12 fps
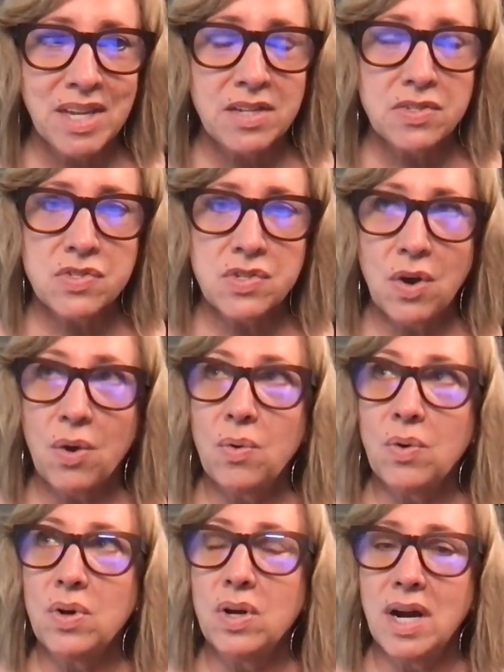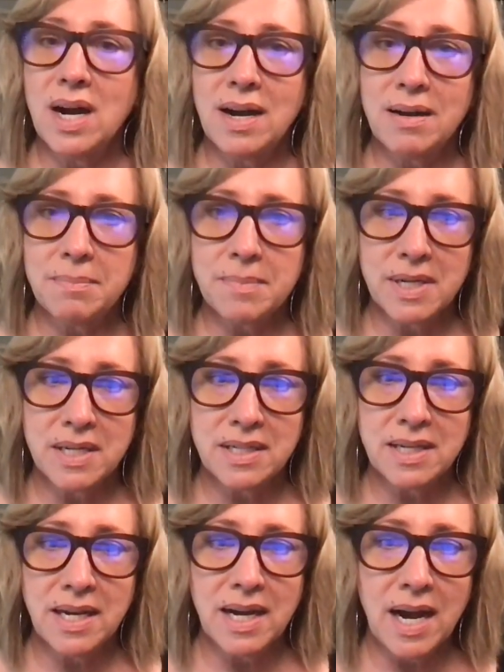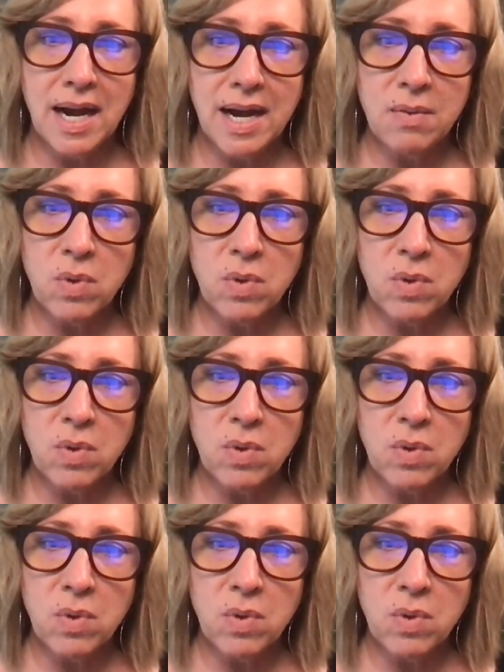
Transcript: so I